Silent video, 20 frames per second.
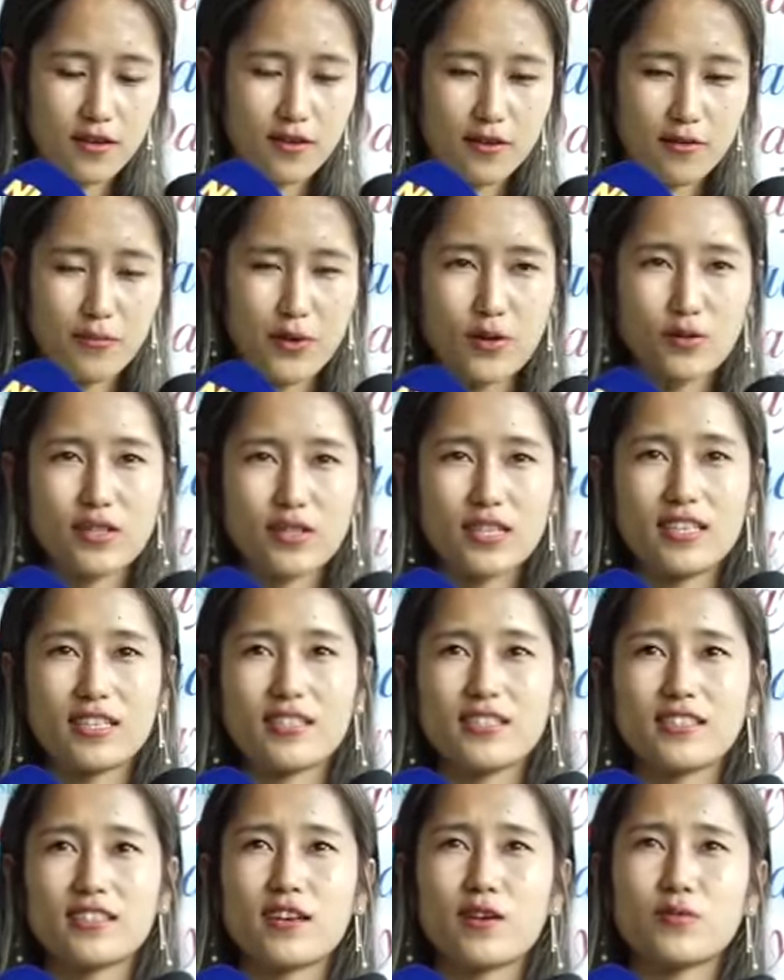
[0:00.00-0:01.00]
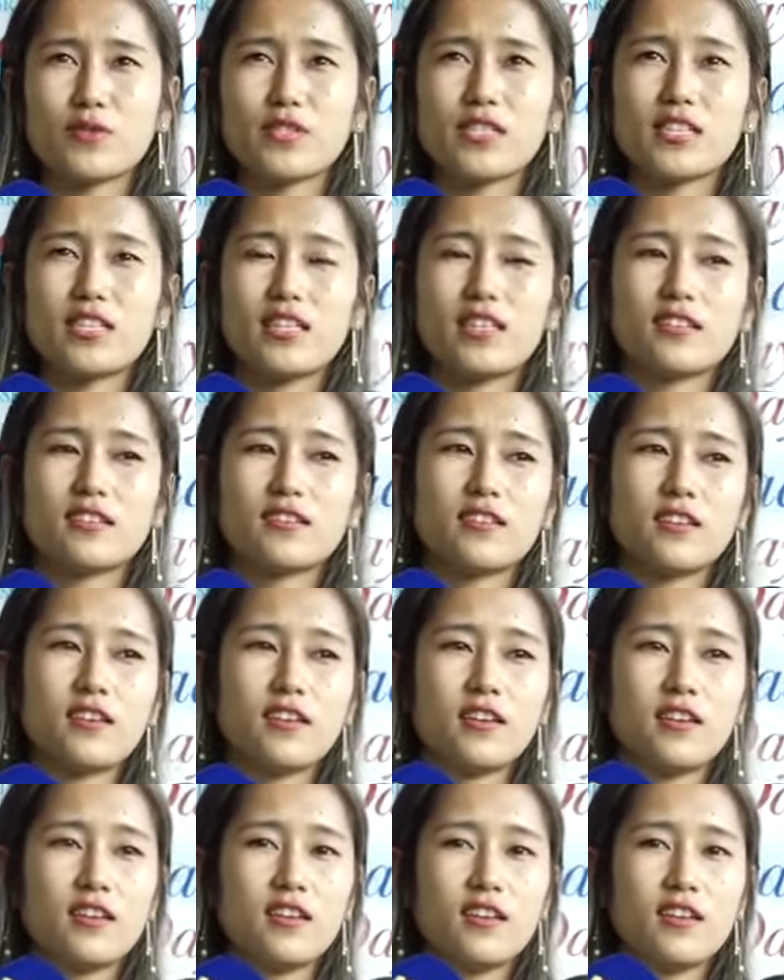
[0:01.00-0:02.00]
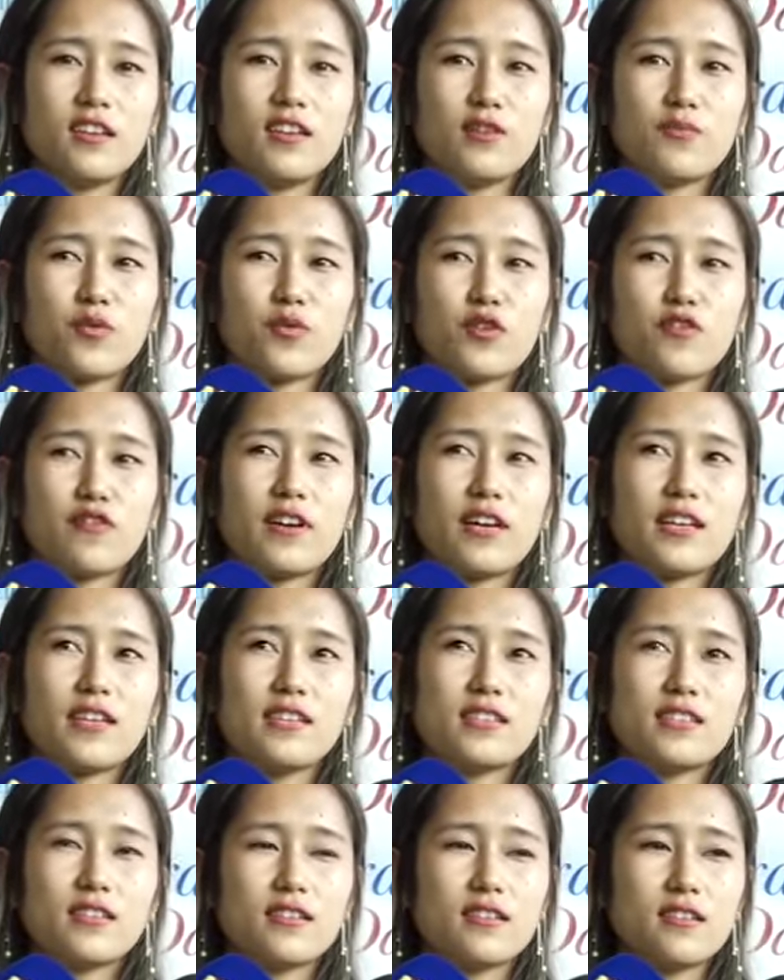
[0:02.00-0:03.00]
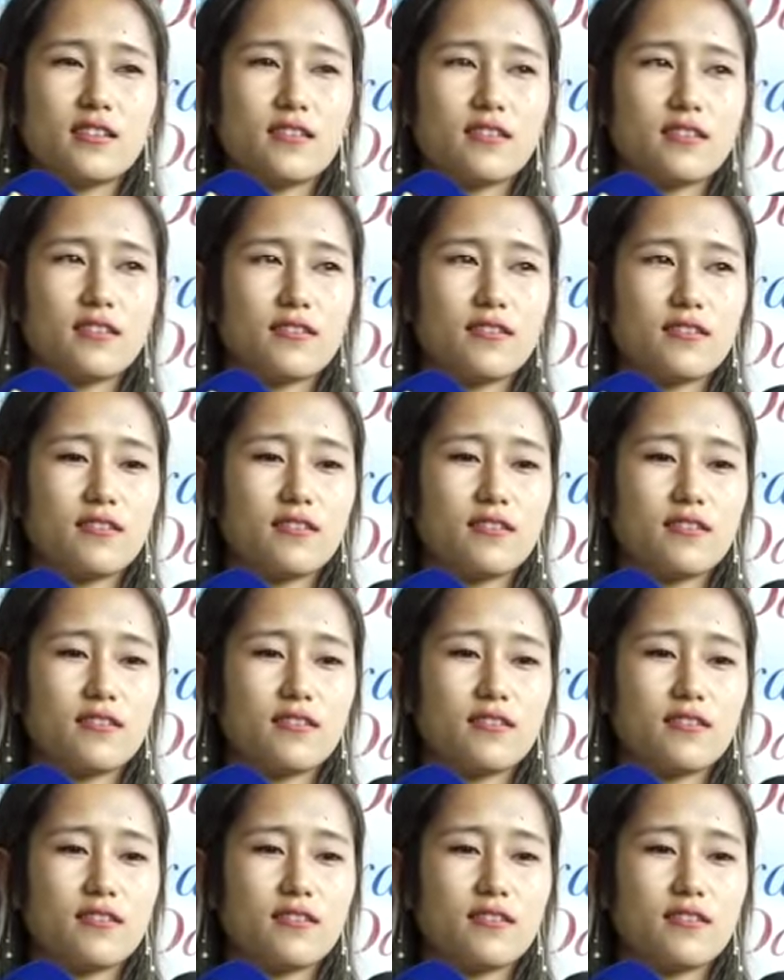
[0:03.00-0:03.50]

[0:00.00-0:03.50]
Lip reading: about Nizer, I would say that it provides a